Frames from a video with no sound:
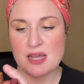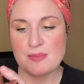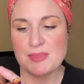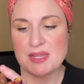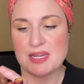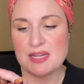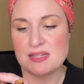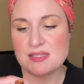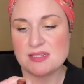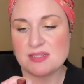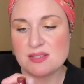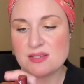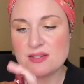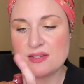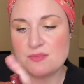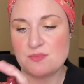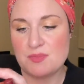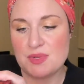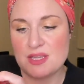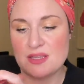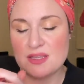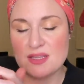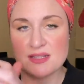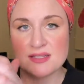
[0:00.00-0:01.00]
I mean, it's gonna
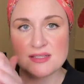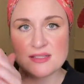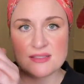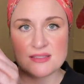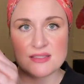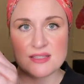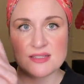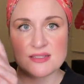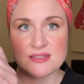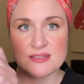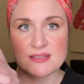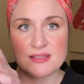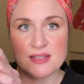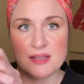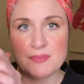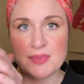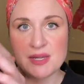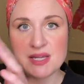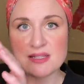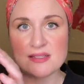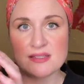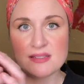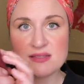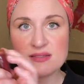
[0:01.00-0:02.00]
be these
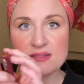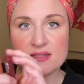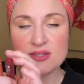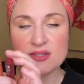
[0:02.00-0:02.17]
lippies.